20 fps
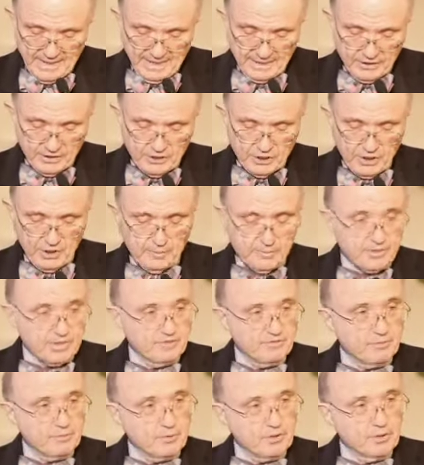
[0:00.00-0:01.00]
in terms
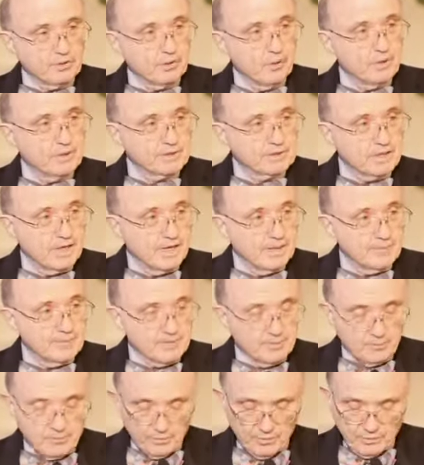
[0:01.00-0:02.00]
of prolonged time
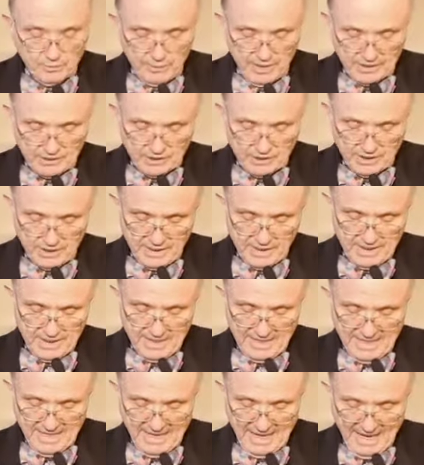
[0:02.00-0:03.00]
to progression
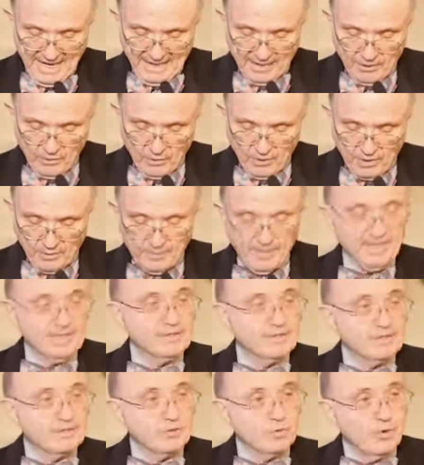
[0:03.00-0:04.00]
and
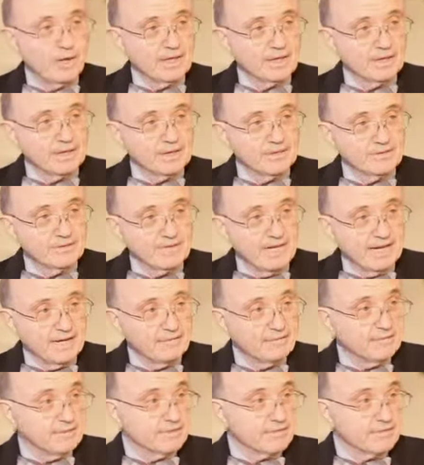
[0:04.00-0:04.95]
augmented quality of life.